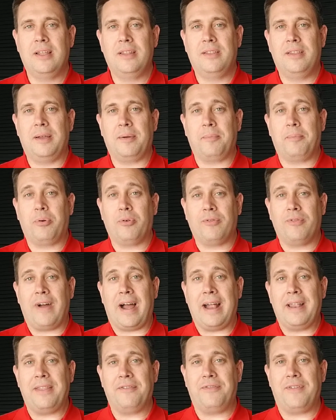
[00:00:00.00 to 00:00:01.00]
that
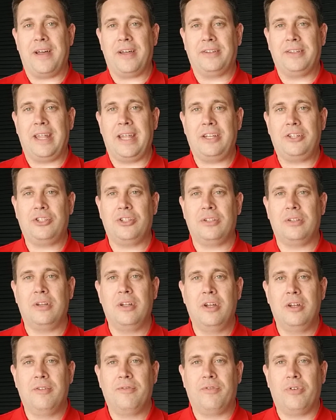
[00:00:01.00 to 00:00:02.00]
provide the
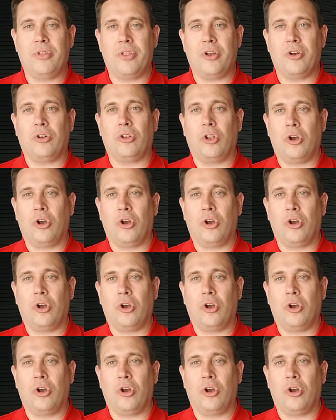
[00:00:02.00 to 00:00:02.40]
foundation for their